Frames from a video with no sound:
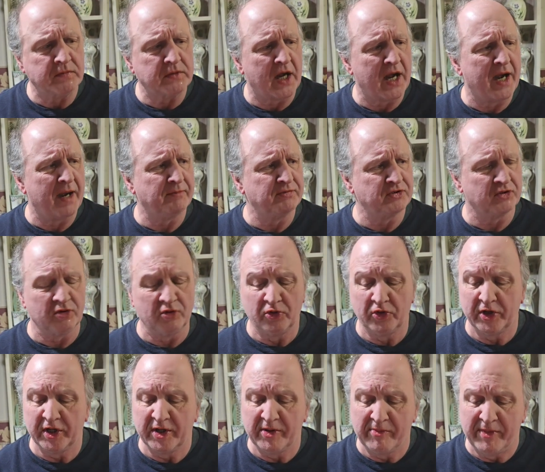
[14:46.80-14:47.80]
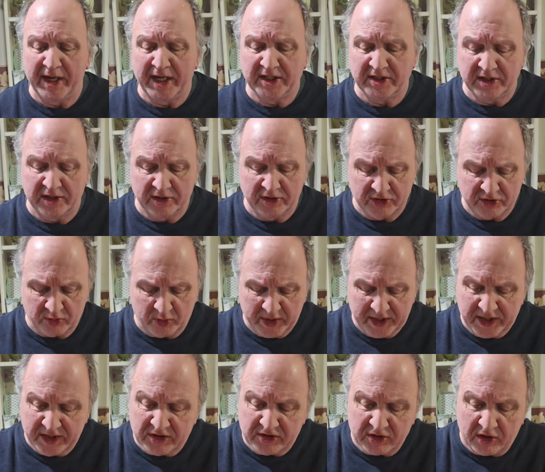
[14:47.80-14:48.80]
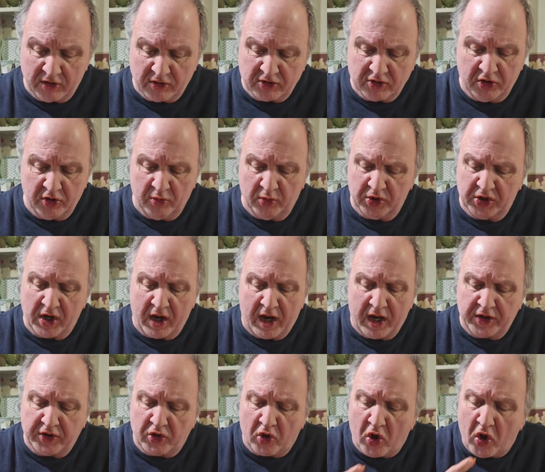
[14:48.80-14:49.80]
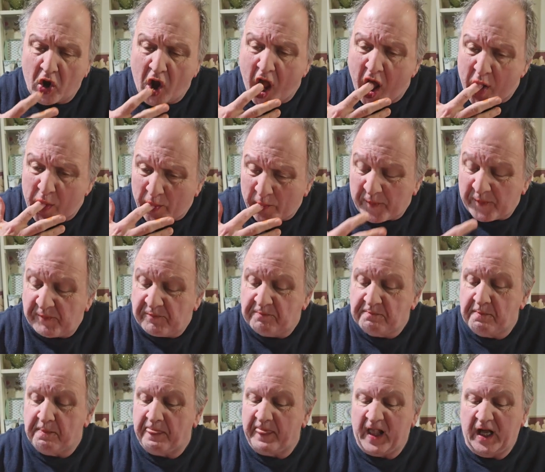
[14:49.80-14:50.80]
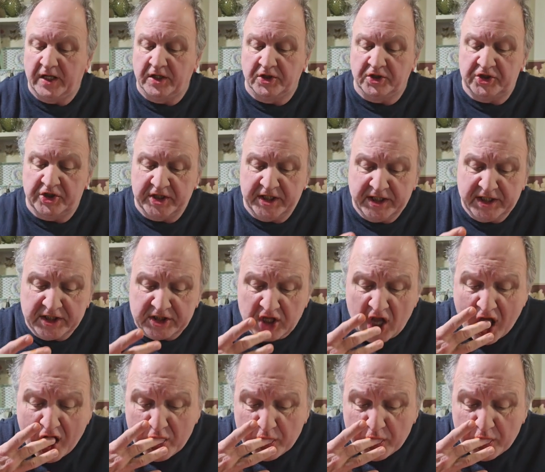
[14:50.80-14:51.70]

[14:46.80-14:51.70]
Absolutely amazing. The sweetness goes good with the hot dog and the cheese.